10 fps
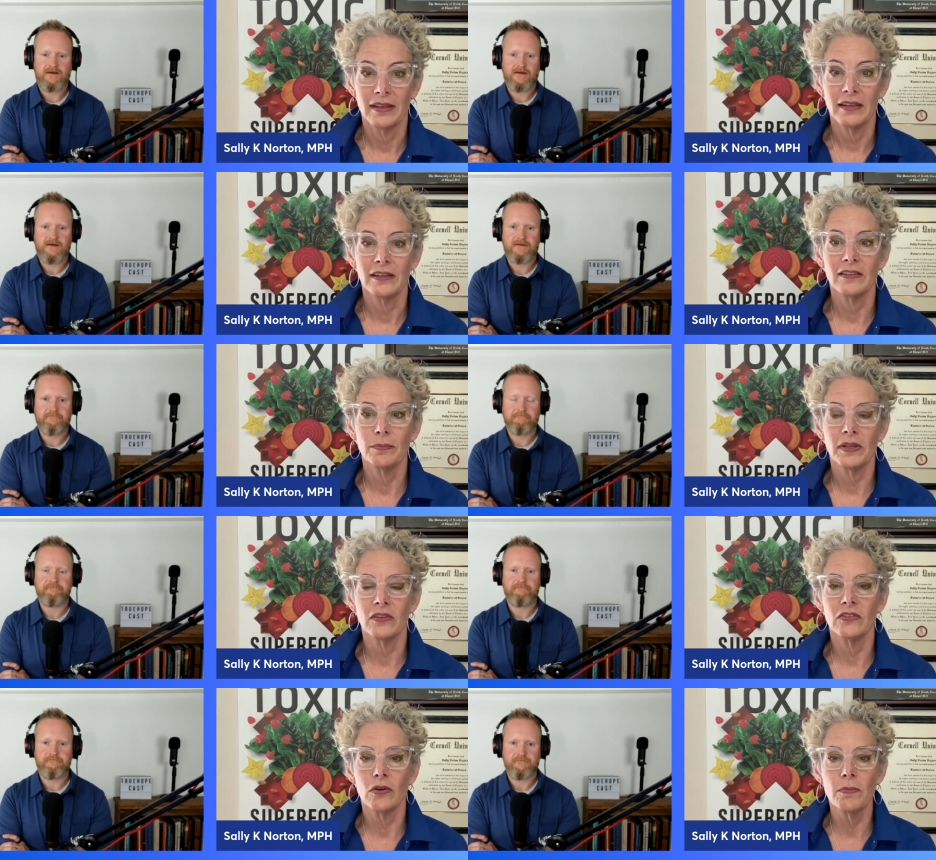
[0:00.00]
Speaker 1: It's
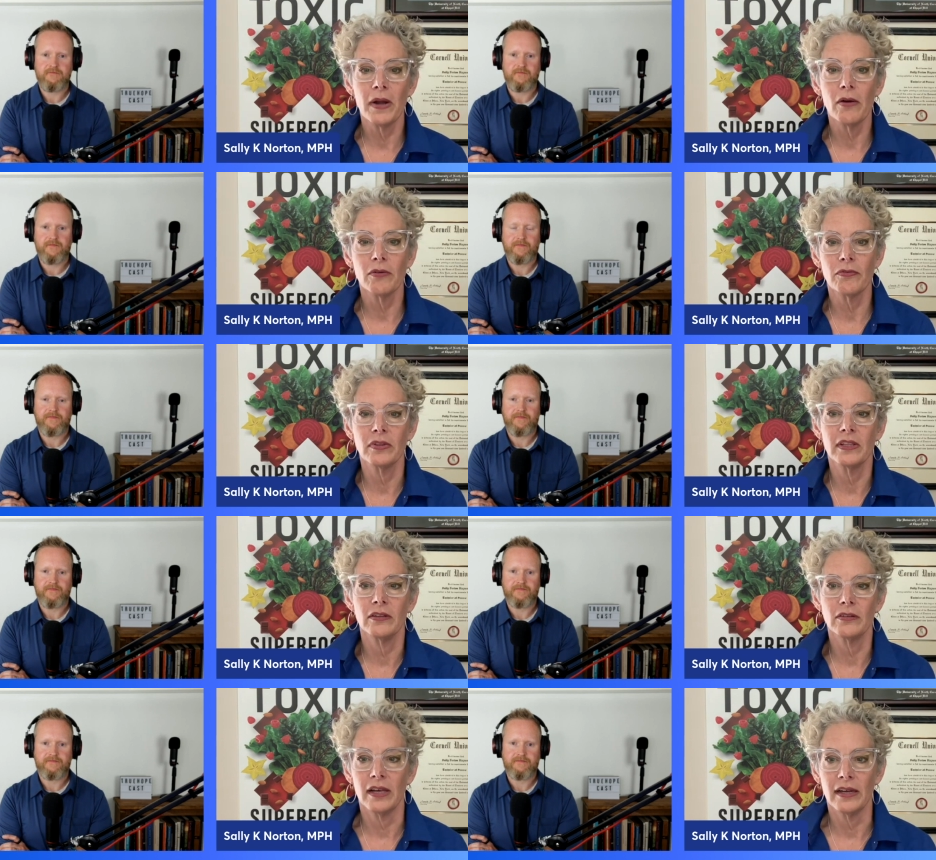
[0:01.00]
been so powerful in
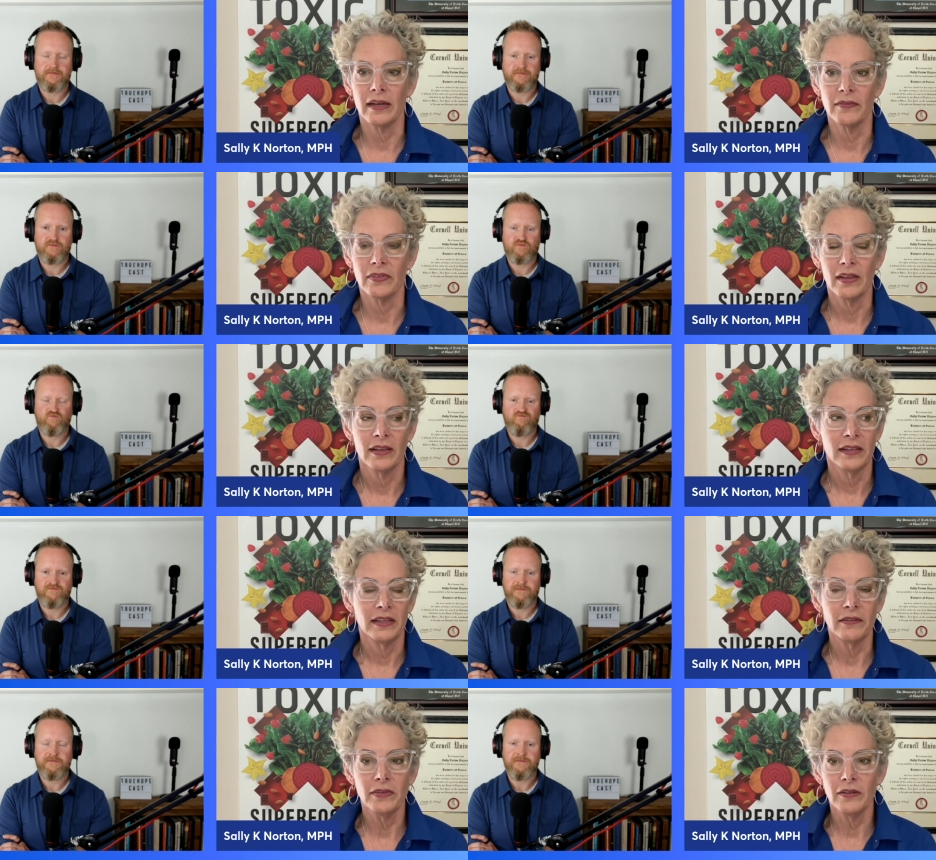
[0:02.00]
their lives.
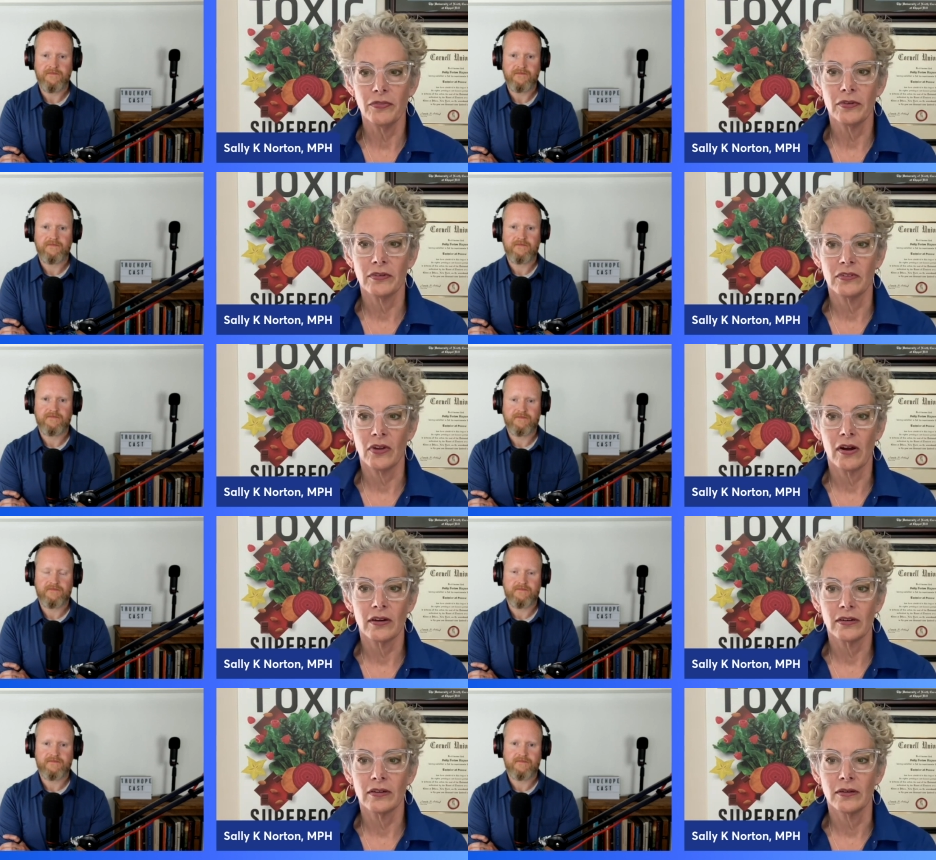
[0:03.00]
Even if their
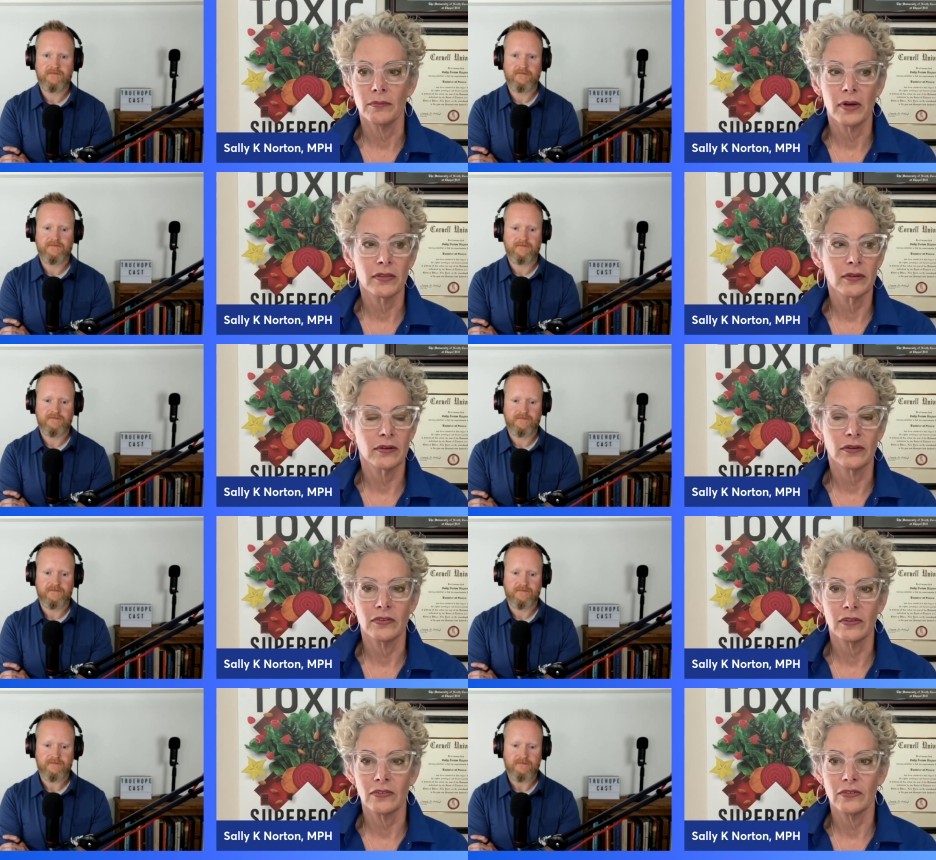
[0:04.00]
daughter or mother or
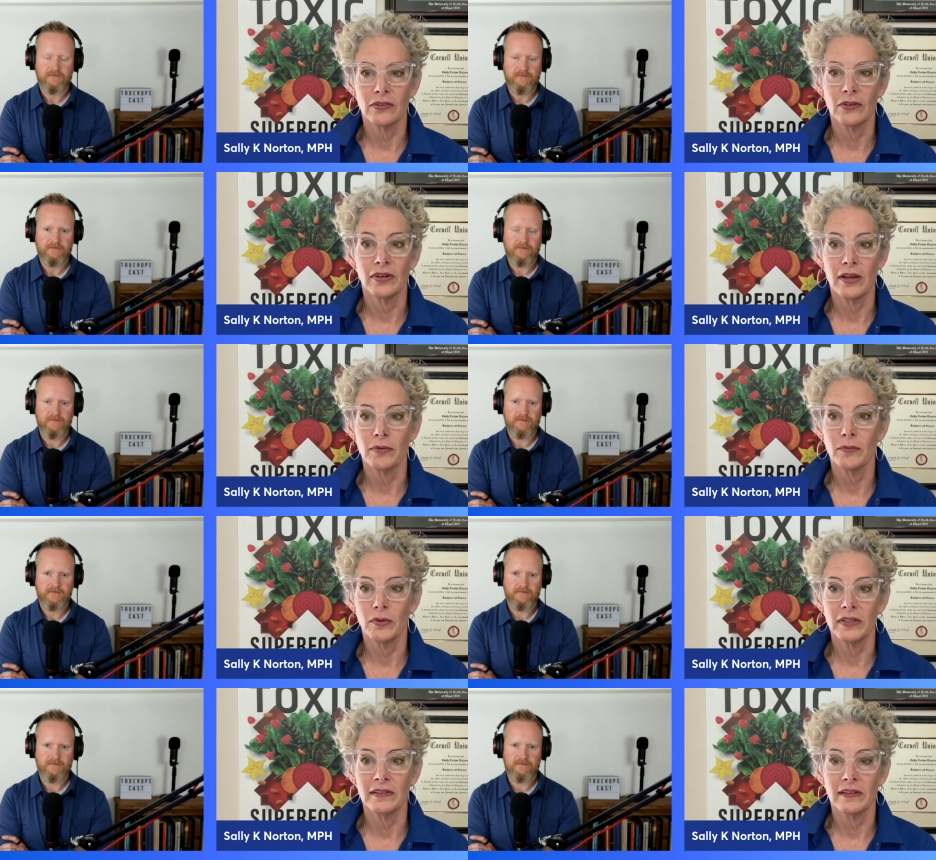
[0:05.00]
sister or neighbor
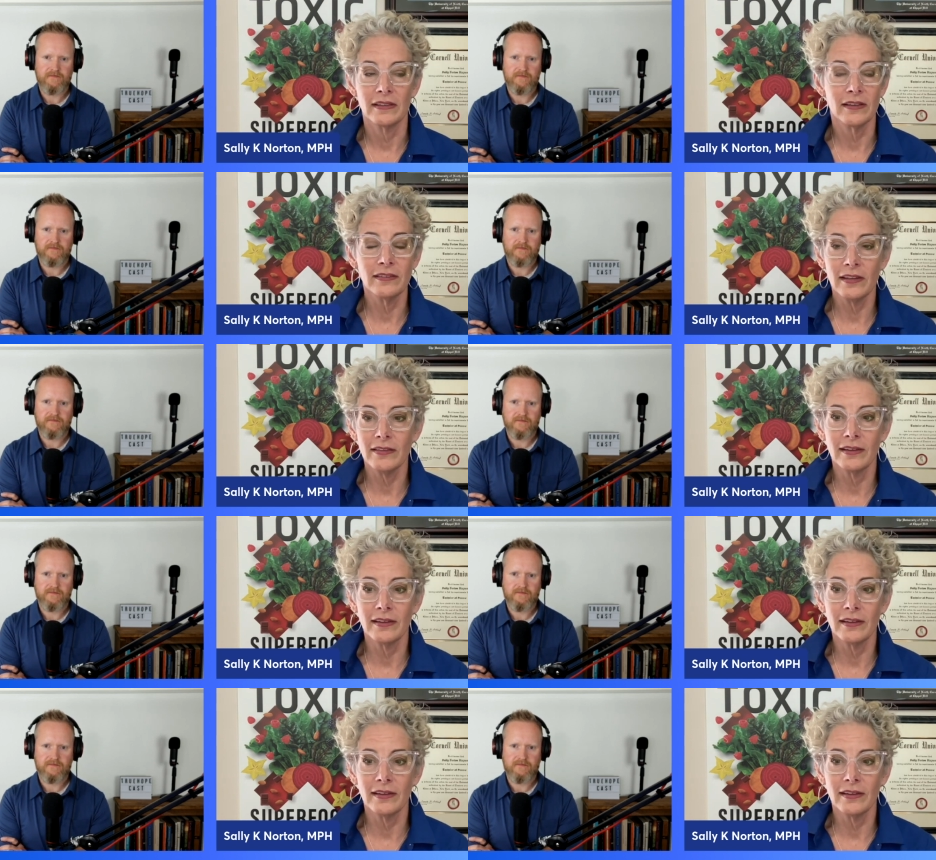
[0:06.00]
won't listen, they'll tell